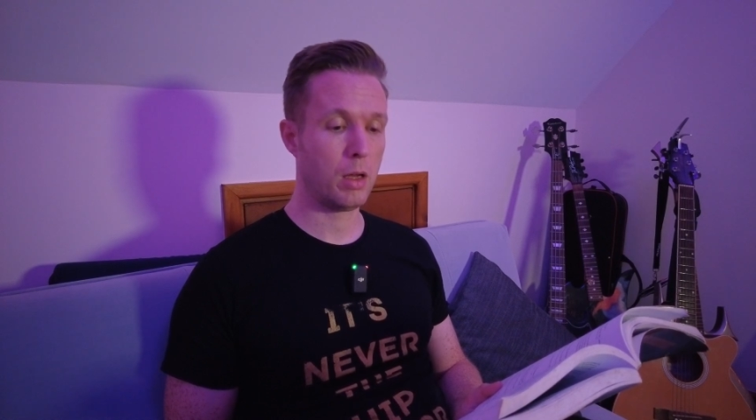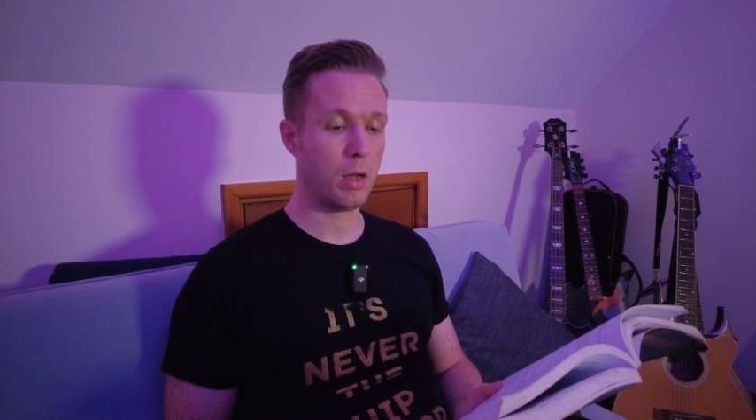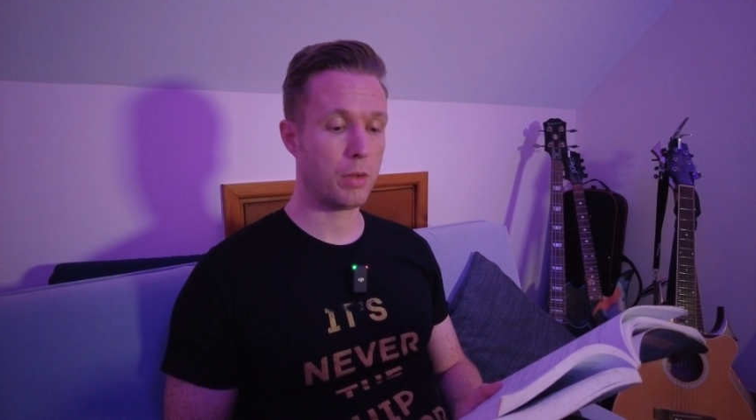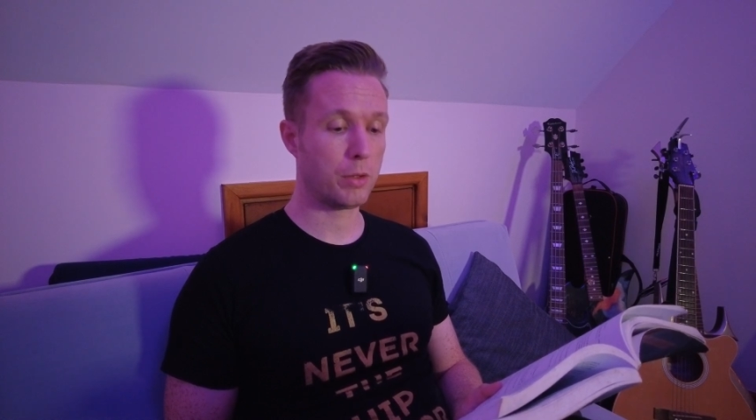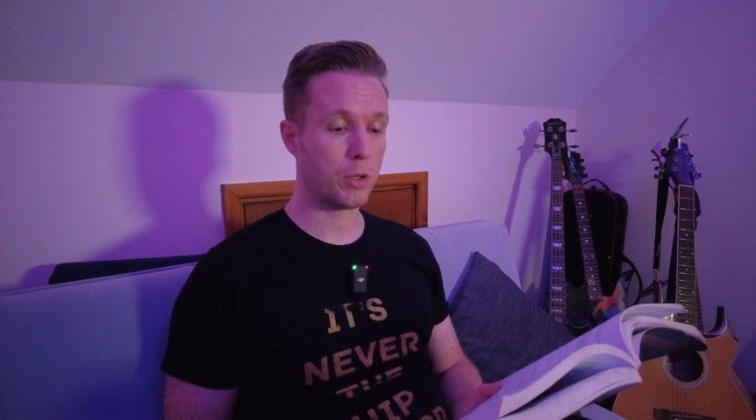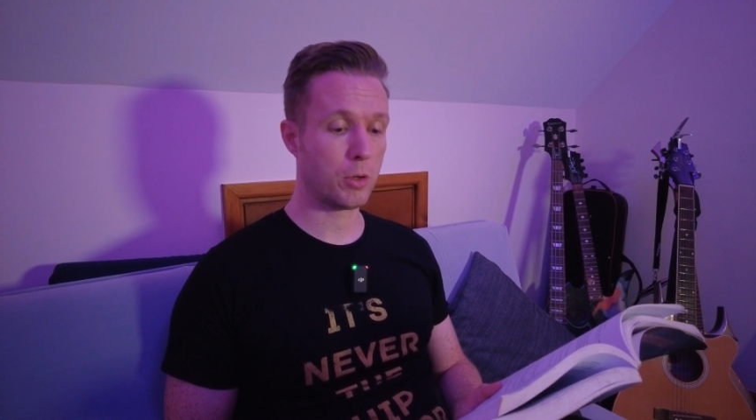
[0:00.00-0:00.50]

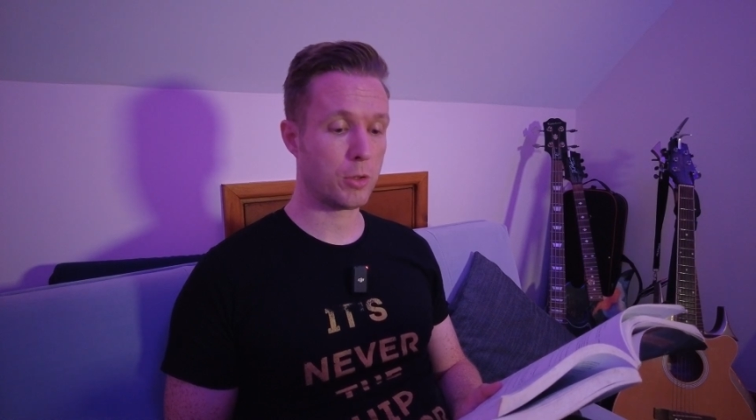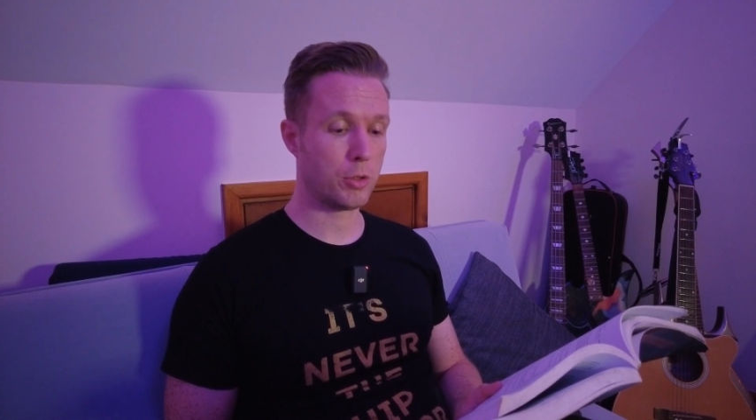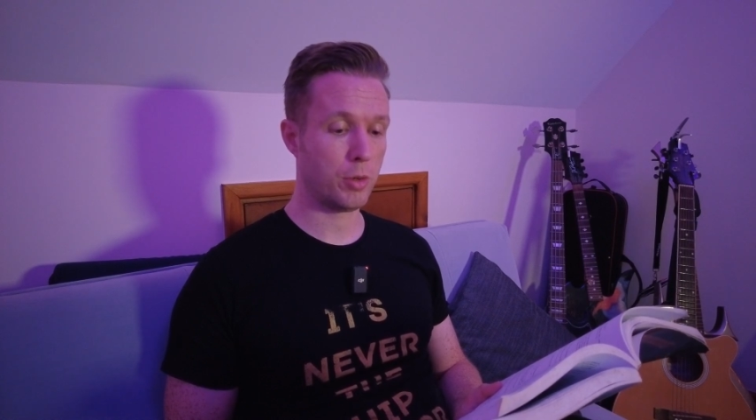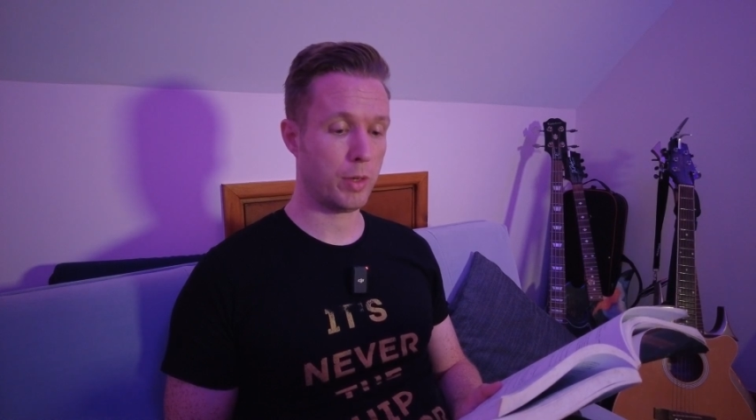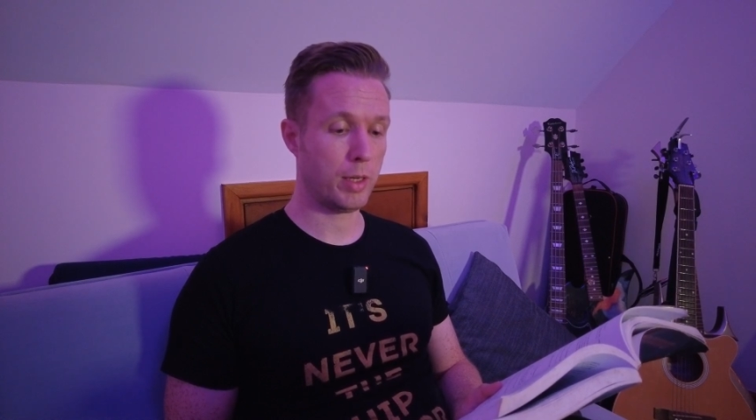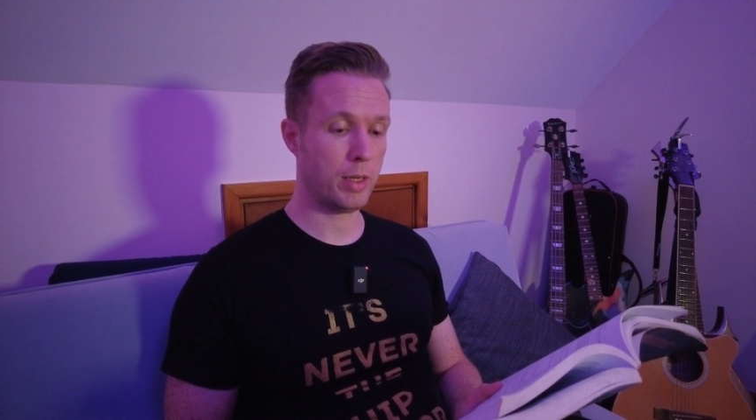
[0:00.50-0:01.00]
On the
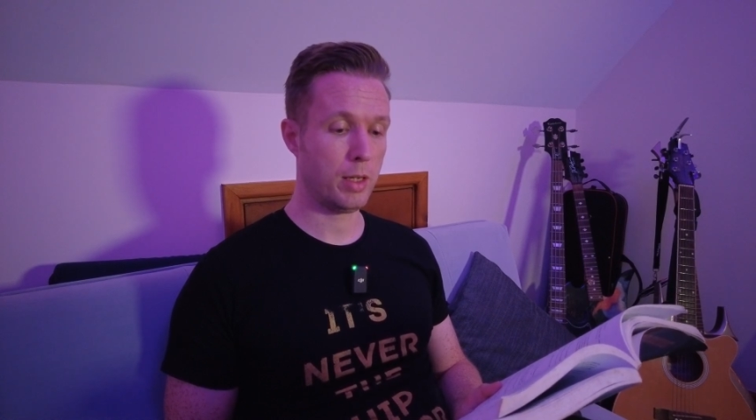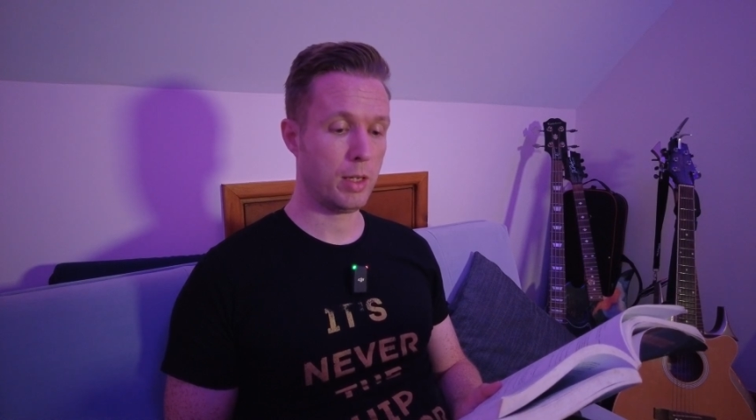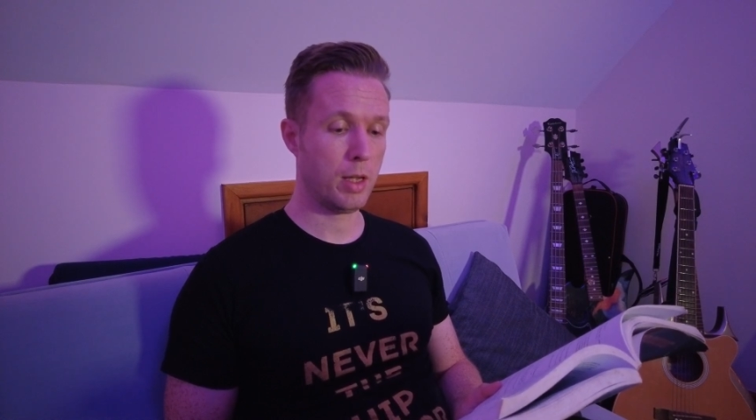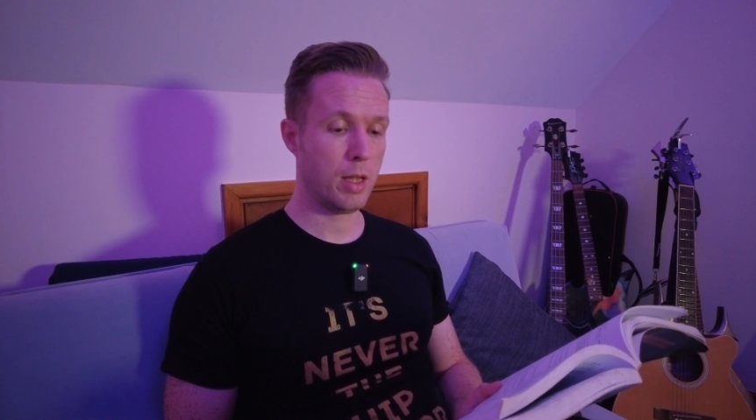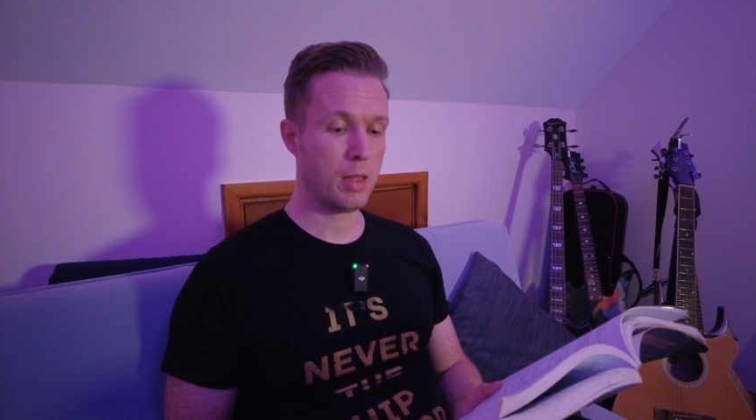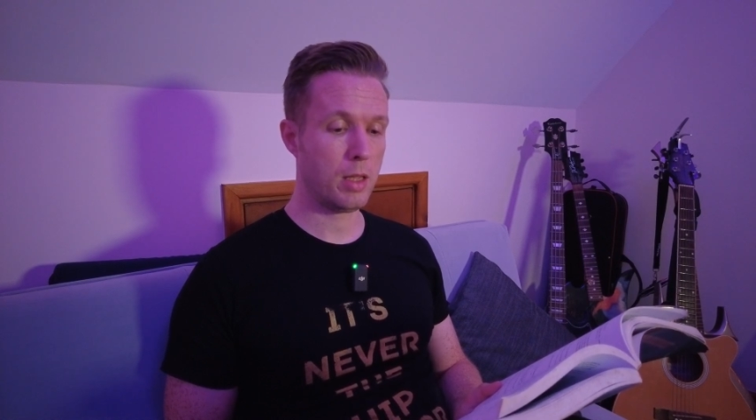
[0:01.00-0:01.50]
contrary,
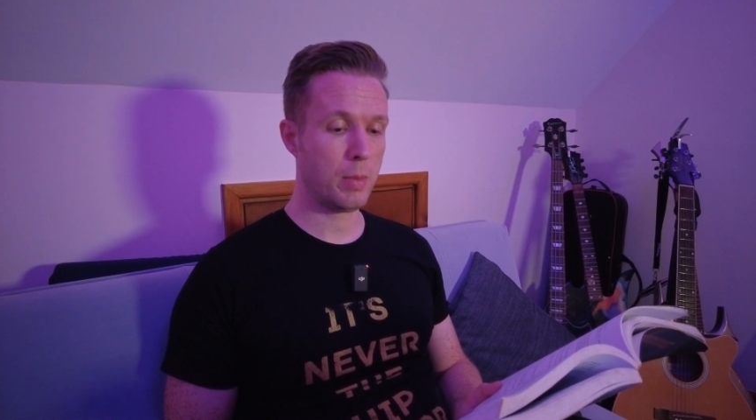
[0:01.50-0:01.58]
the